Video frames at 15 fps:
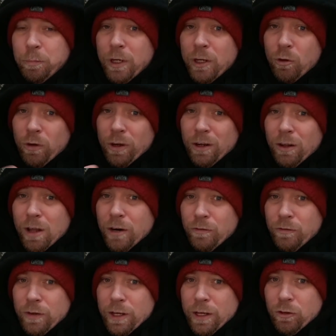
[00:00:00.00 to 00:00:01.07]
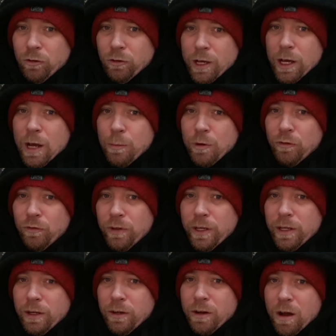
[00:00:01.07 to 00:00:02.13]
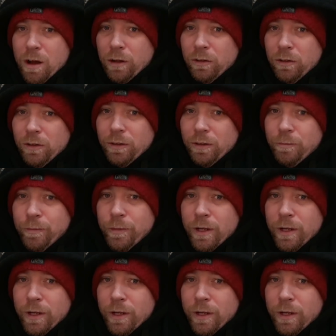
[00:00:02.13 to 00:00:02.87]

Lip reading: But you'll get a lot of vegans saying, I'm a vegan doctor.